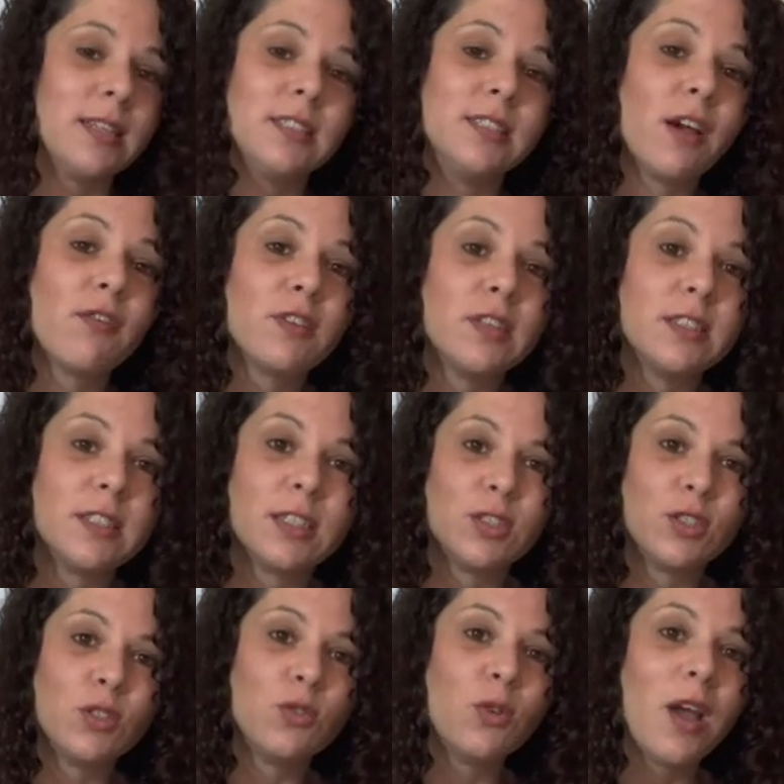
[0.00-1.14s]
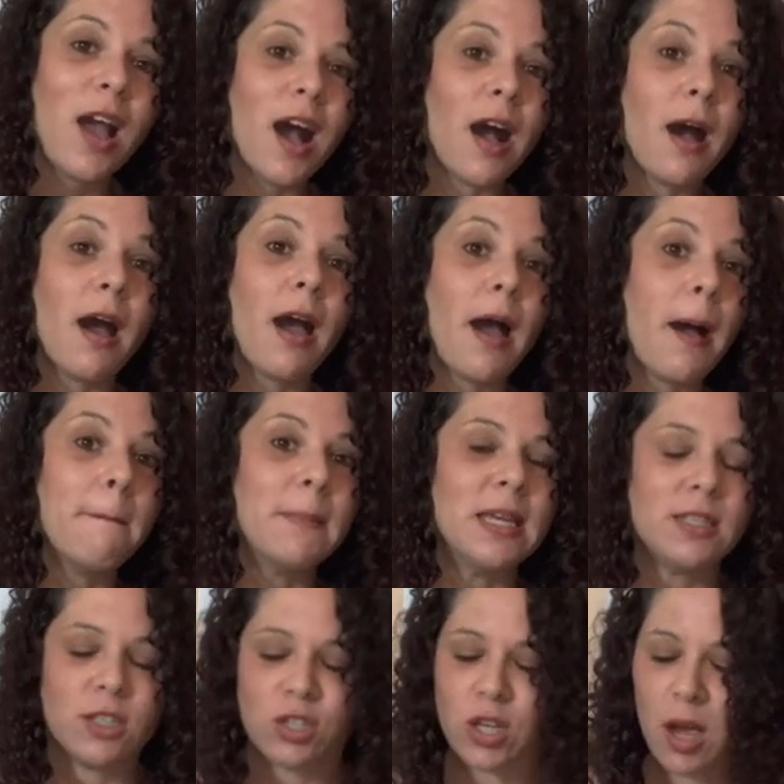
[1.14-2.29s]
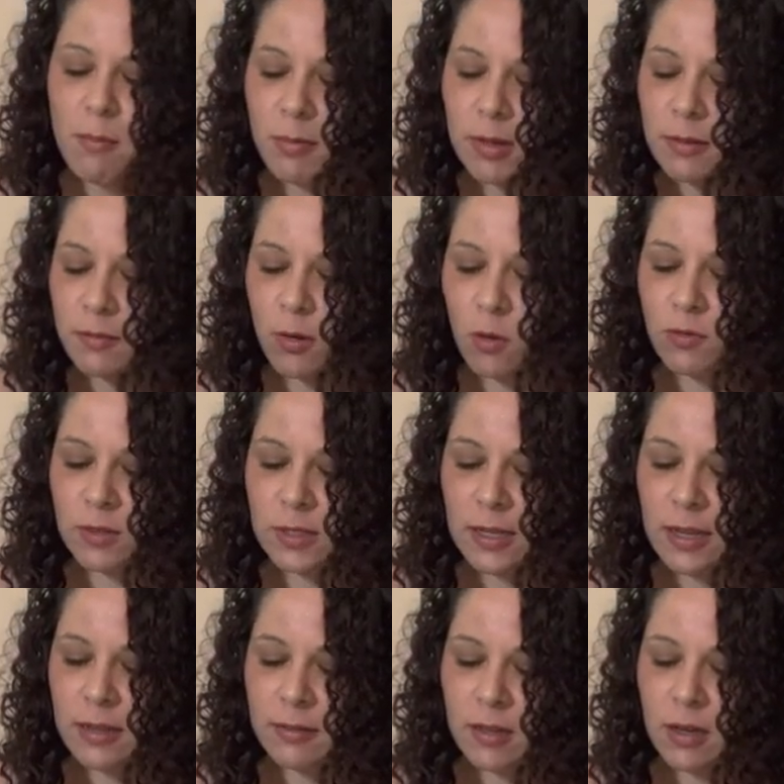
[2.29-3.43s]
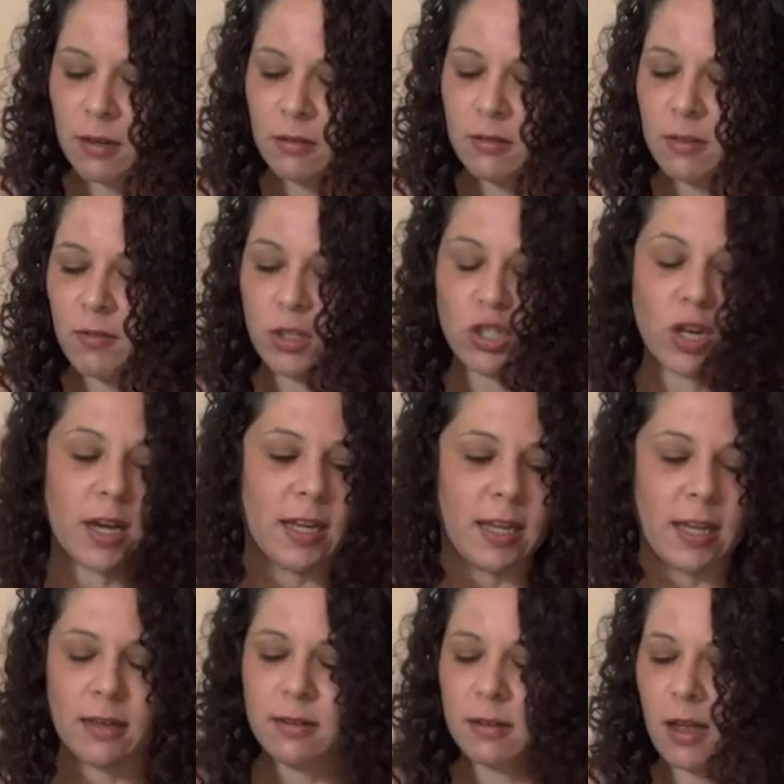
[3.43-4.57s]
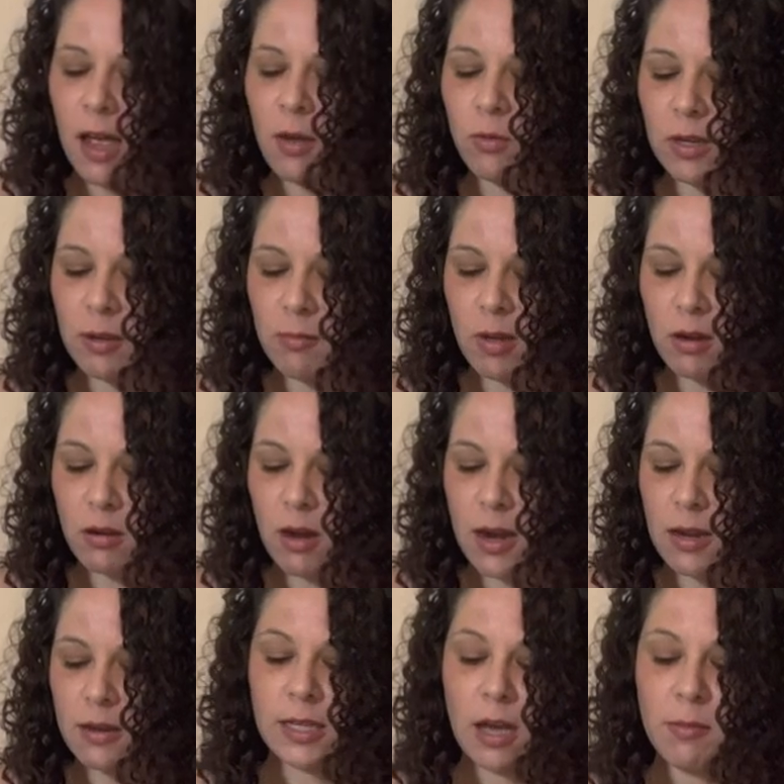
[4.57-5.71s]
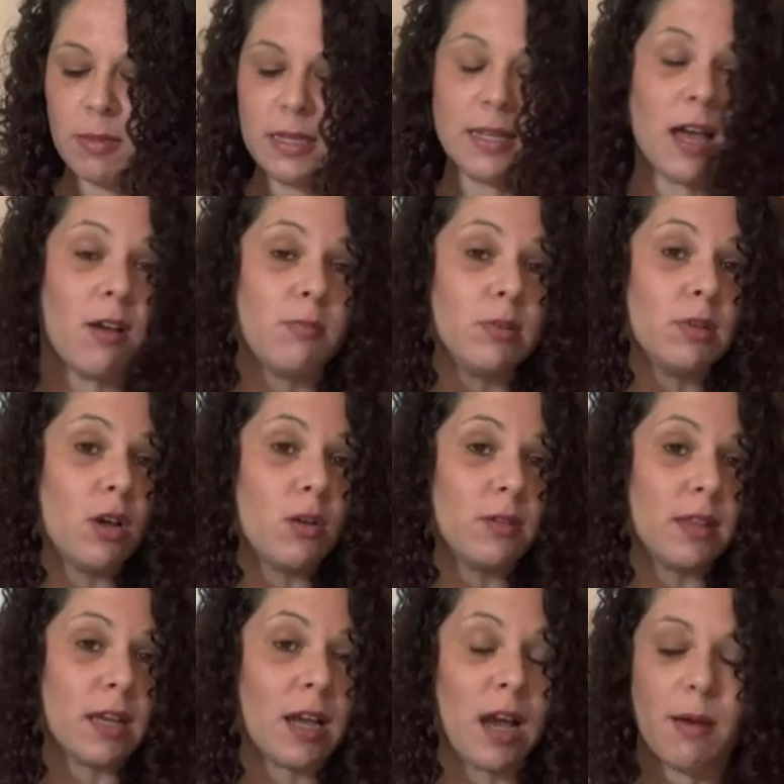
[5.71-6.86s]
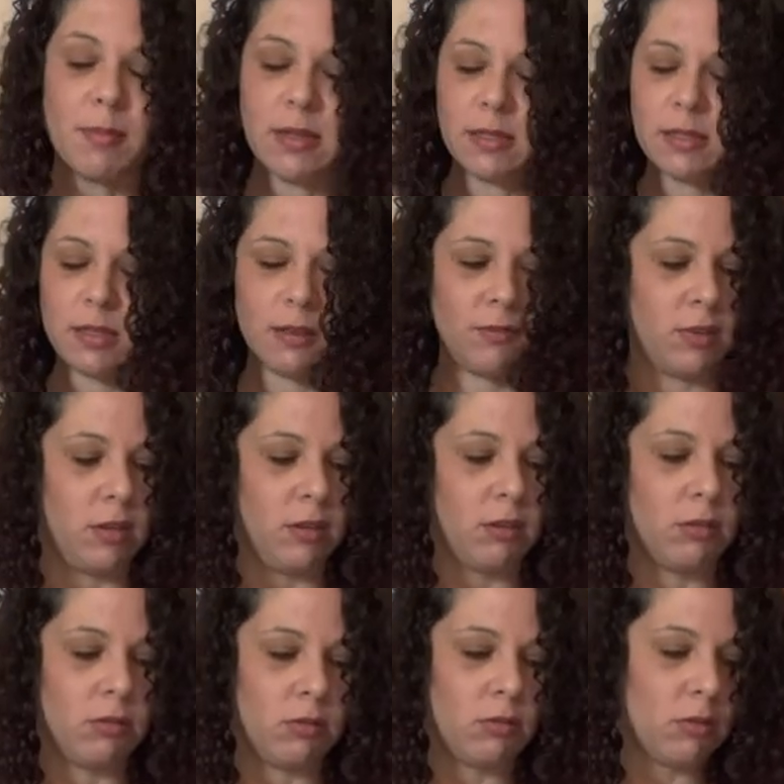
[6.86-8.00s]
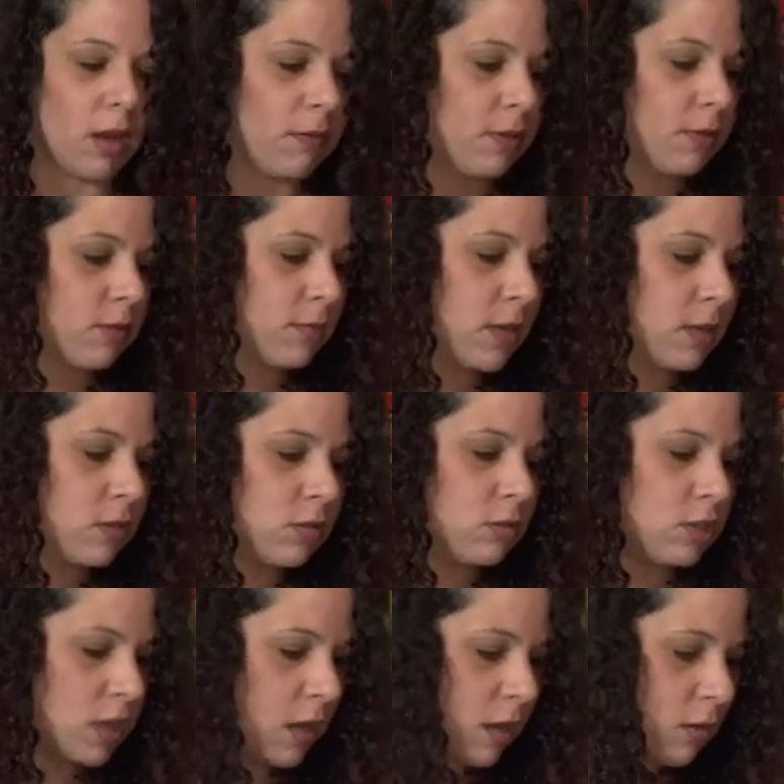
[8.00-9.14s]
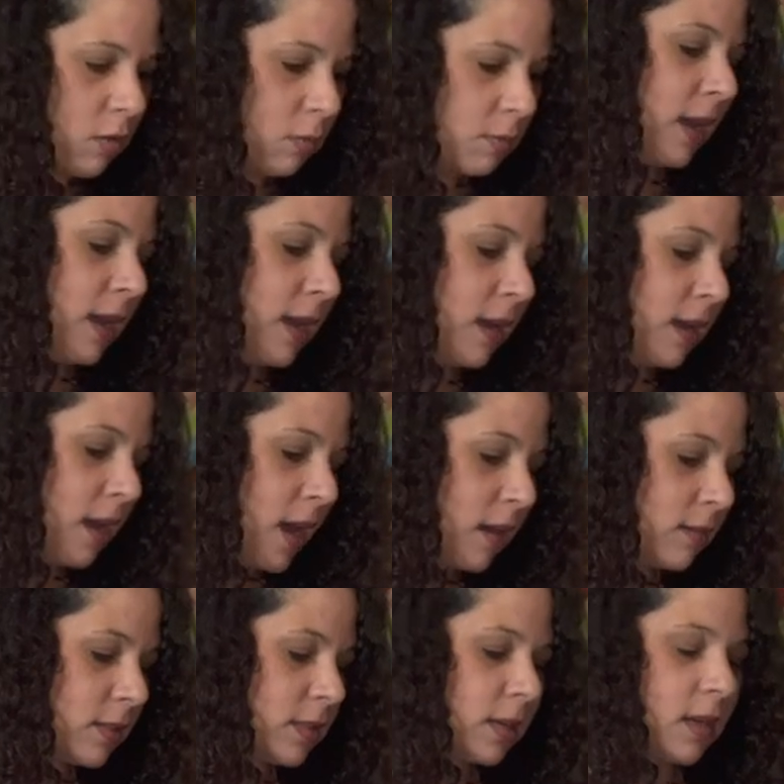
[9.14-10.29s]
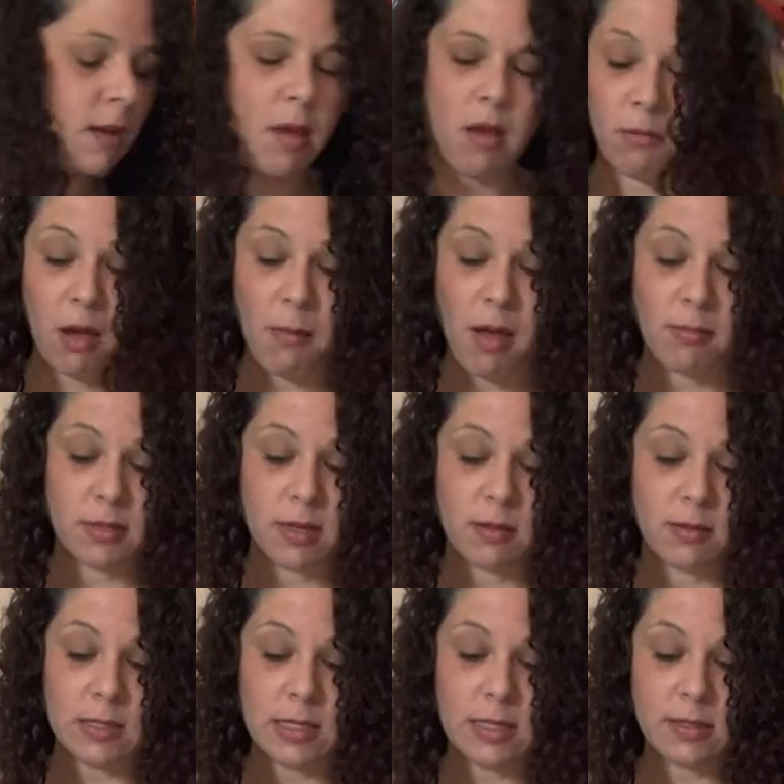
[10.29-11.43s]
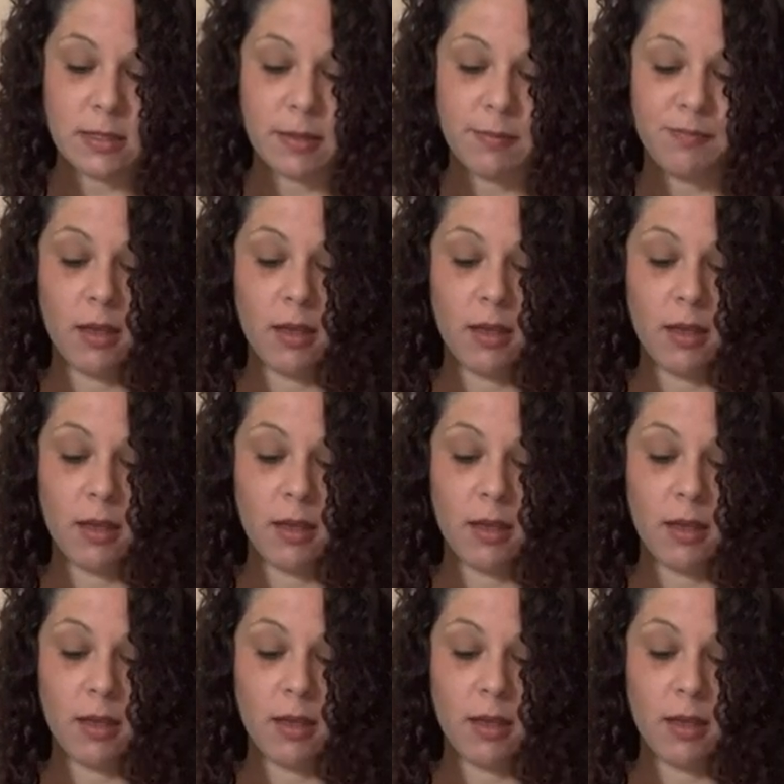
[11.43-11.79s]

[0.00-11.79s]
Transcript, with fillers: Definitely didn't do an amazing job, but hopefully, you know, if I try again, I will get better at it. Tell me down below in the comments if you have ever made sushi at home and how did it come out. My mom said it was easy.